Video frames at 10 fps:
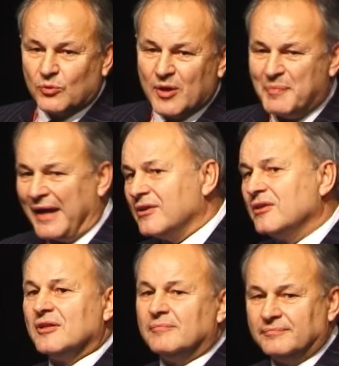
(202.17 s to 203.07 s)
We
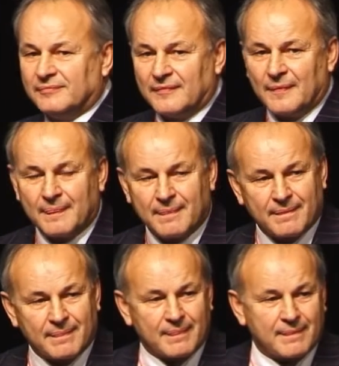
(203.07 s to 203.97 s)
abandon them.
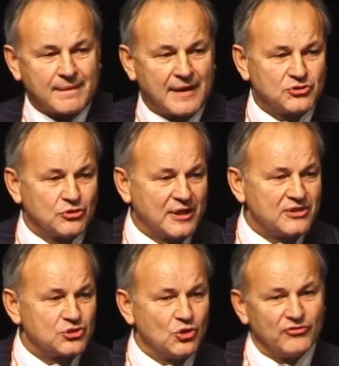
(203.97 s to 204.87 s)
I was talking to Danny
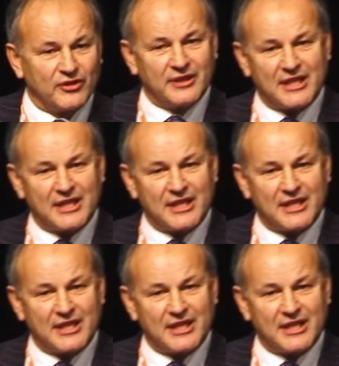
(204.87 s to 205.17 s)
Schofield